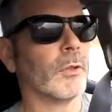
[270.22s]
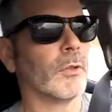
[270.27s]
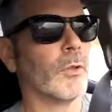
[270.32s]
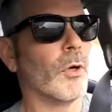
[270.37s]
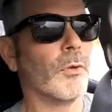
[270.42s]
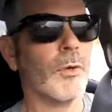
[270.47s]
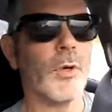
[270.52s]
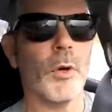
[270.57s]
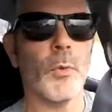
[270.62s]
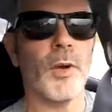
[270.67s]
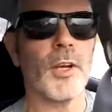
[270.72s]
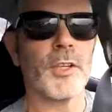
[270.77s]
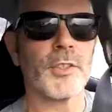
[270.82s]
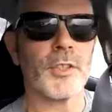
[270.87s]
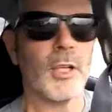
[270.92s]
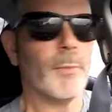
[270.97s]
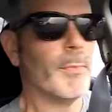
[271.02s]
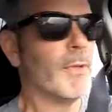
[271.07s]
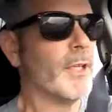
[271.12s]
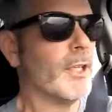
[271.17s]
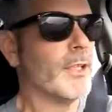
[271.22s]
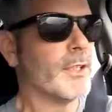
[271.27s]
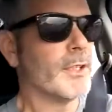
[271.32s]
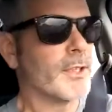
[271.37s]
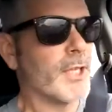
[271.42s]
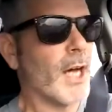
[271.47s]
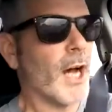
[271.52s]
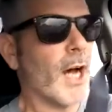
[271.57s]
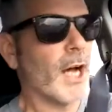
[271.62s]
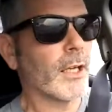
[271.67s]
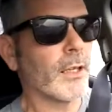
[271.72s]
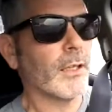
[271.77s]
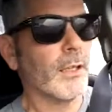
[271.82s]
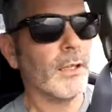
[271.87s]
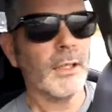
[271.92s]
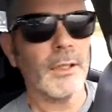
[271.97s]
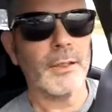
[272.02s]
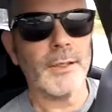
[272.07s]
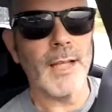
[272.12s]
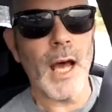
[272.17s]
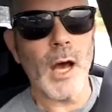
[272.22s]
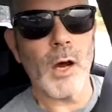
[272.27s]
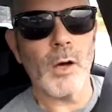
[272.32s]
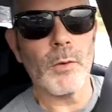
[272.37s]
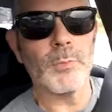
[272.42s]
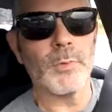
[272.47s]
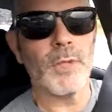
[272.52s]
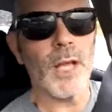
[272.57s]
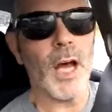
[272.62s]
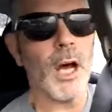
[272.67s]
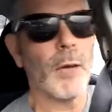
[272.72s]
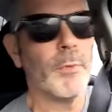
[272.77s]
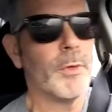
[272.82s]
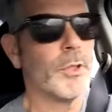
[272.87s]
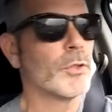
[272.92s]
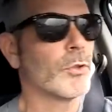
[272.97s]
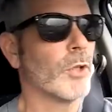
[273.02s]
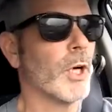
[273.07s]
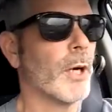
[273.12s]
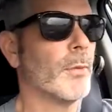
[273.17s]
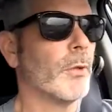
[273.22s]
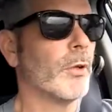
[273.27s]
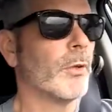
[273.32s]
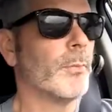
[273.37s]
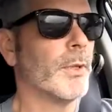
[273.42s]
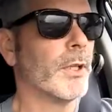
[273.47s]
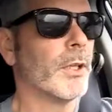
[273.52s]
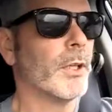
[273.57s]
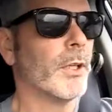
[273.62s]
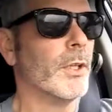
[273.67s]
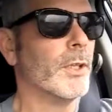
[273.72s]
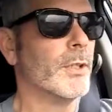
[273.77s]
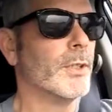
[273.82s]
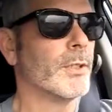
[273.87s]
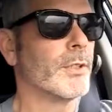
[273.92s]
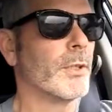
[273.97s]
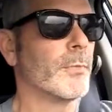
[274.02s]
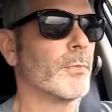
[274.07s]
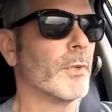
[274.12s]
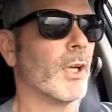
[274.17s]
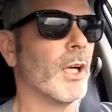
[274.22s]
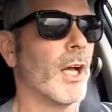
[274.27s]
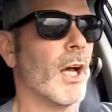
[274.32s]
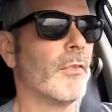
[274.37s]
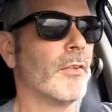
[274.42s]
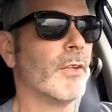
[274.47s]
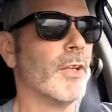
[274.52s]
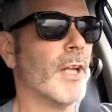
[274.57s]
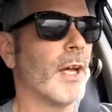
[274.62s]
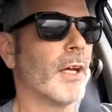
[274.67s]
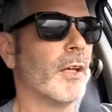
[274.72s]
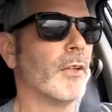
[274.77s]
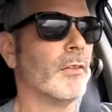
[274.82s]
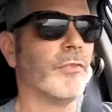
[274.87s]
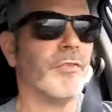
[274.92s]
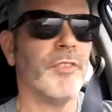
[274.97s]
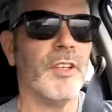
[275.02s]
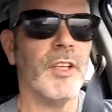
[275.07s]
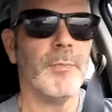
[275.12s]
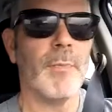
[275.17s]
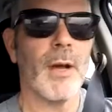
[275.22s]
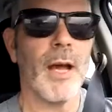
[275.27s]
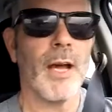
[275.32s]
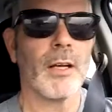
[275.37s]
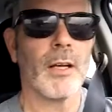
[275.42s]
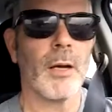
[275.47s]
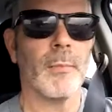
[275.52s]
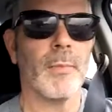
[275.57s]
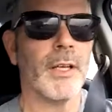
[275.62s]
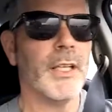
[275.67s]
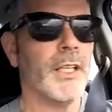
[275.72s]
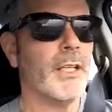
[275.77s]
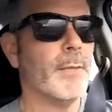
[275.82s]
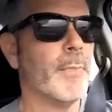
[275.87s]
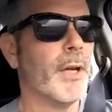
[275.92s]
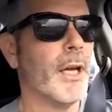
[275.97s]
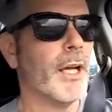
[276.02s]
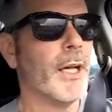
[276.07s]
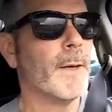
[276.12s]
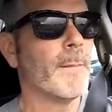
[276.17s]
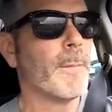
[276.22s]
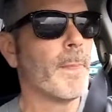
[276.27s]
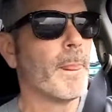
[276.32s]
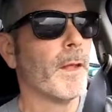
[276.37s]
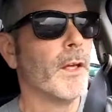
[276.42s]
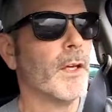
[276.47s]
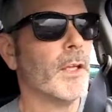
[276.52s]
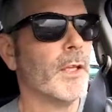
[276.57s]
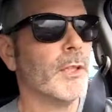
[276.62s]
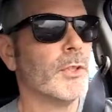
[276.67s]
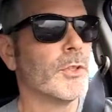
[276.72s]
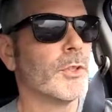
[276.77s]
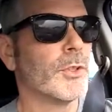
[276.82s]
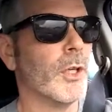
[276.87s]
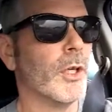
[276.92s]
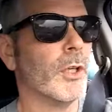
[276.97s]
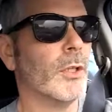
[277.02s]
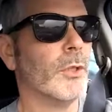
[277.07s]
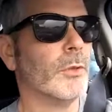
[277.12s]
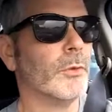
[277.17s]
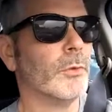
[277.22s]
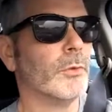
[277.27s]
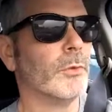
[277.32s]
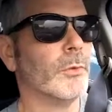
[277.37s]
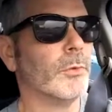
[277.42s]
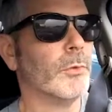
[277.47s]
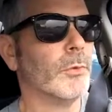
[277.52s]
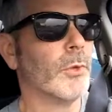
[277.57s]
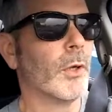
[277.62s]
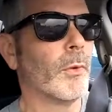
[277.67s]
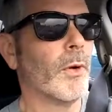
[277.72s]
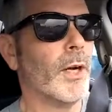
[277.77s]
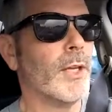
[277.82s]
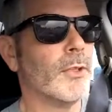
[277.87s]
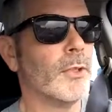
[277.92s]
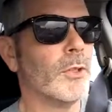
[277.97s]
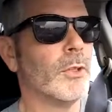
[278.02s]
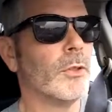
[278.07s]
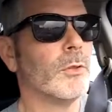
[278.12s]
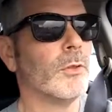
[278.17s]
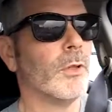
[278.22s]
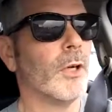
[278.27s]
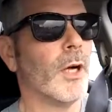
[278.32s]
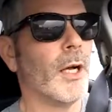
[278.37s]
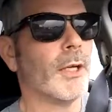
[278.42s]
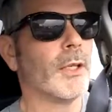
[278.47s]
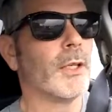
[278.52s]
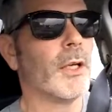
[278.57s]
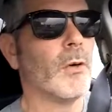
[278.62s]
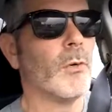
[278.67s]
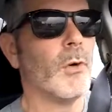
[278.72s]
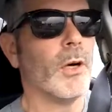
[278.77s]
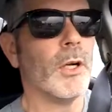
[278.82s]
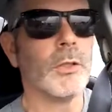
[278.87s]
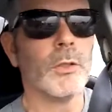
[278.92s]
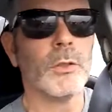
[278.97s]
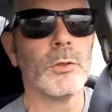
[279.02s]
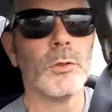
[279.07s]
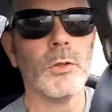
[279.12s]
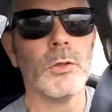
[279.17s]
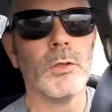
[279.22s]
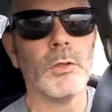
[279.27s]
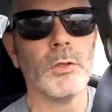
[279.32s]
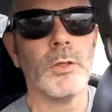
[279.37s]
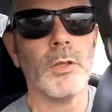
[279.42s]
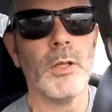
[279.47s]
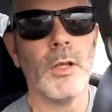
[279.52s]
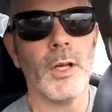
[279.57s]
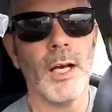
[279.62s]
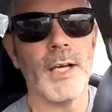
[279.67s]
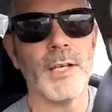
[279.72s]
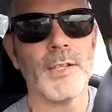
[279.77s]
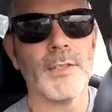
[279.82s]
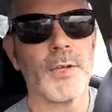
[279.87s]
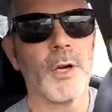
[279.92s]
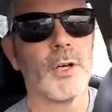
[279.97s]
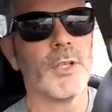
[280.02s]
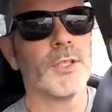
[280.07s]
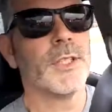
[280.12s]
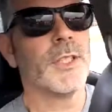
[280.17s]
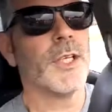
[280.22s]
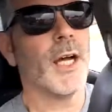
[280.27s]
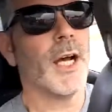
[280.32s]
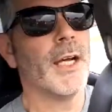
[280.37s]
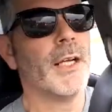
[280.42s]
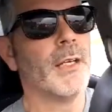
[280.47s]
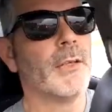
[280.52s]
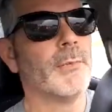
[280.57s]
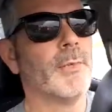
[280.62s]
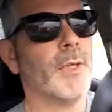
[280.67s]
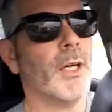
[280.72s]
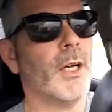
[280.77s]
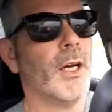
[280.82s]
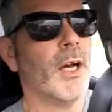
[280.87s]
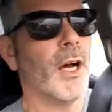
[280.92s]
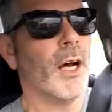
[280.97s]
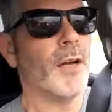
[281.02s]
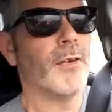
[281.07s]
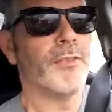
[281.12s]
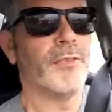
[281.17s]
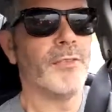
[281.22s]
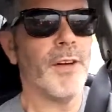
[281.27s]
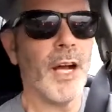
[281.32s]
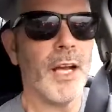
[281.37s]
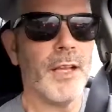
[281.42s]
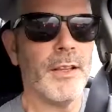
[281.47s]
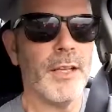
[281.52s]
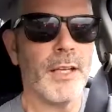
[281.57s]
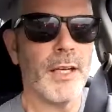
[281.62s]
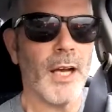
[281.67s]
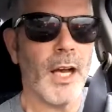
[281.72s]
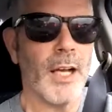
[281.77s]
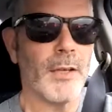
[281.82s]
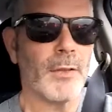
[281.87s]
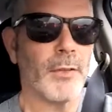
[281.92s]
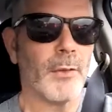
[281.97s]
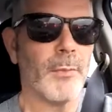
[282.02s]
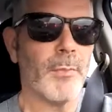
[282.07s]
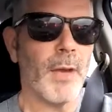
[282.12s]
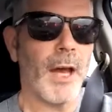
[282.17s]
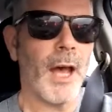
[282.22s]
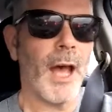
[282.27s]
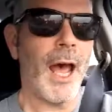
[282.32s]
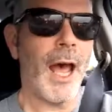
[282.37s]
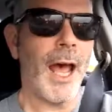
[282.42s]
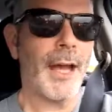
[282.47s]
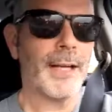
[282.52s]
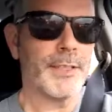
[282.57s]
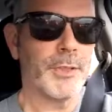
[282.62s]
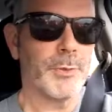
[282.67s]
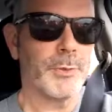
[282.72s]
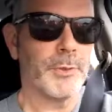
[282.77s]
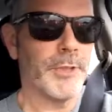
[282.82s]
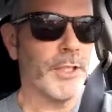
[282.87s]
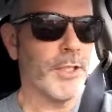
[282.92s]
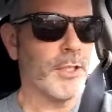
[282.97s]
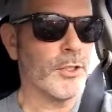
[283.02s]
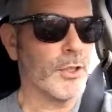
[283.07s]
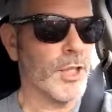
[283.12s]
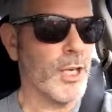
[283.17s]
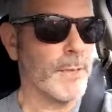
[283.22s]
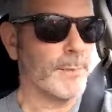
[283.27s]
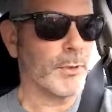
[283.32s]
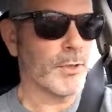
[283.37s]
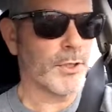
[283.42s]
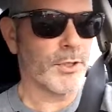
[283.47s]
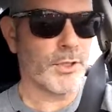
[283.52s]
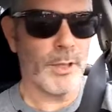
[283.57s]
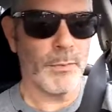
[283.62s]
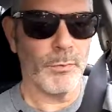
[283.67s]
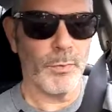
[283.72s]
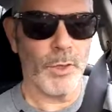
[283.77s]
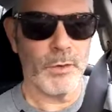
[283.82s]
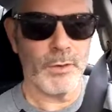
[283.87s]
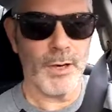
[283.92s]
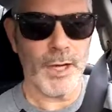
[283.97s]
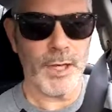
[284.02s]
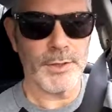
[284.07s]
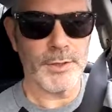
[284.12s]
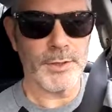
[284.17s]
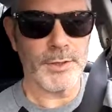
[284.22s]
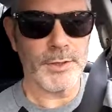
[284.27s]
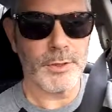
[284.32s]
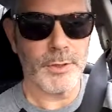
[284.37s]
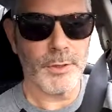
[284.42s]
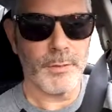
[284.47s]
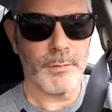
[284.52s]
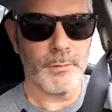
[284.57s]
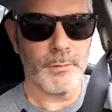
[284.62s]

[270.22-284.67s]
don't know when it's going to be in stock. Now I'm, now I'm in trouble because I'm going to have a negative feedback on my eBay. So what do I do? I go on Google, I search the item, I find the item, actually cheaper somewhere else,